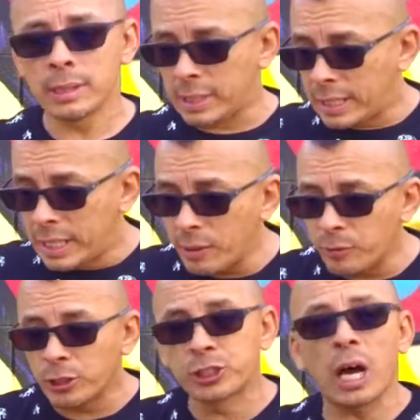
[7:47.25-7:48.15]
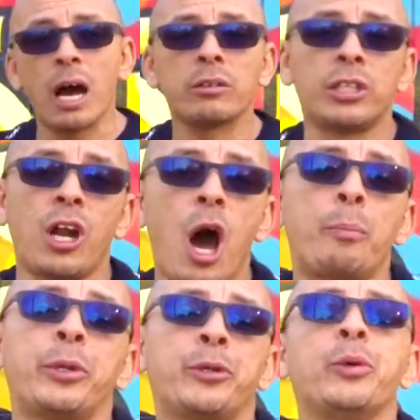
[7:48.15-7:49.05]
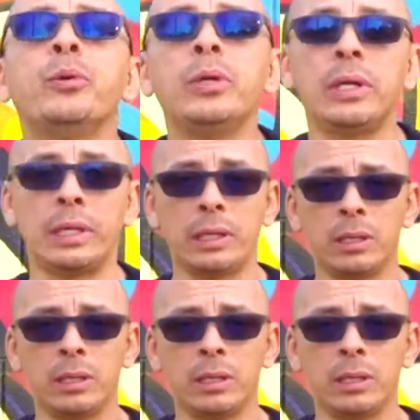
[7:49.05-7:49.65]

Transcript: to give their child an opportunity.